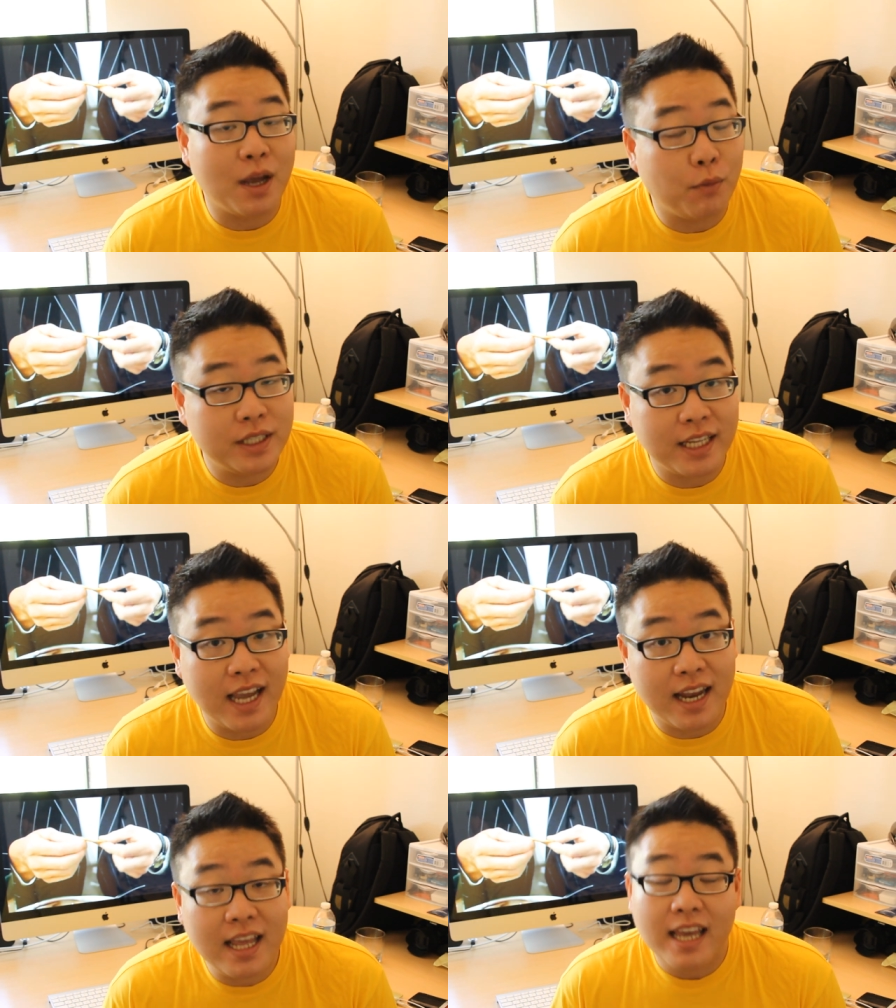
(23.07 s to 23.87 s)
And once
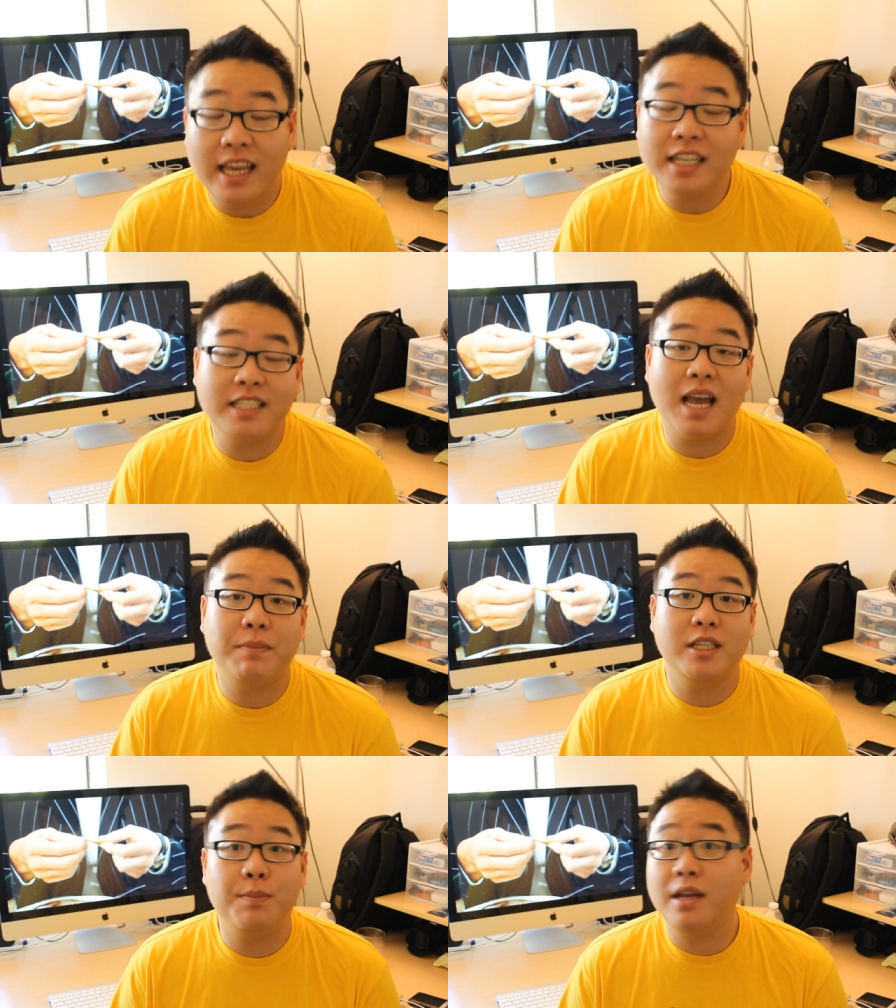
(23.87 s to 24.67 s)
again, he just
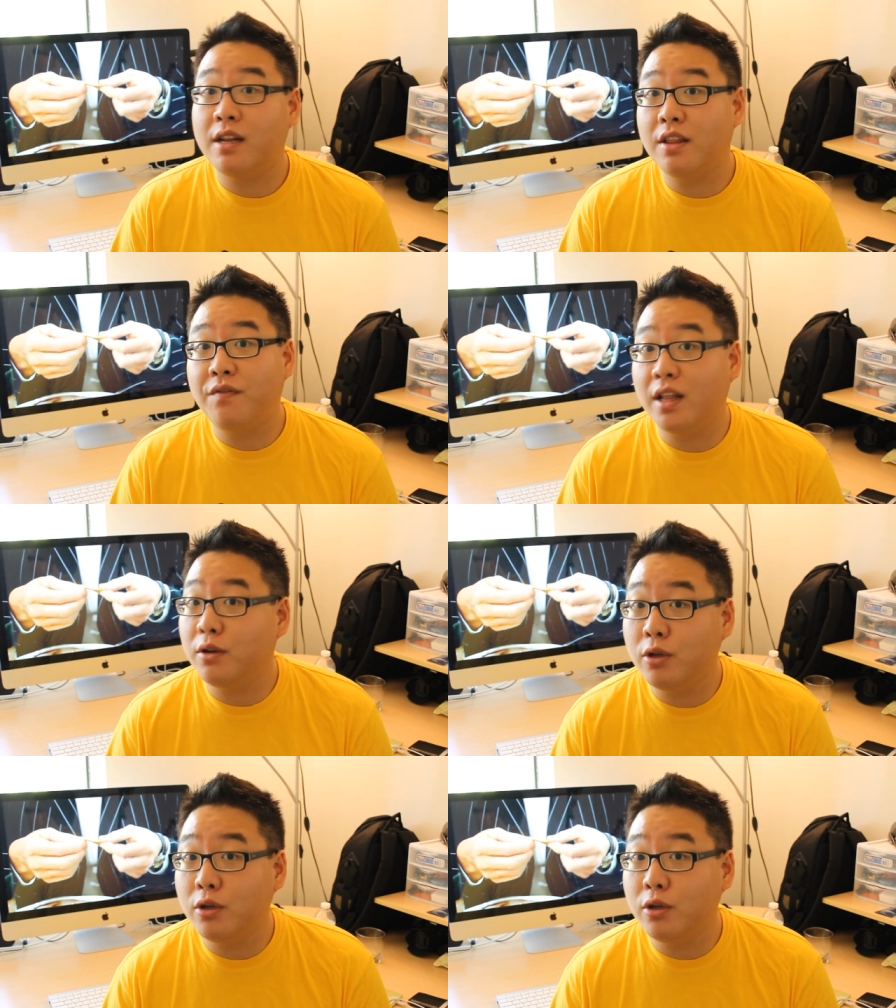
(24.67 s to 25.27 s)
happens to be another fellow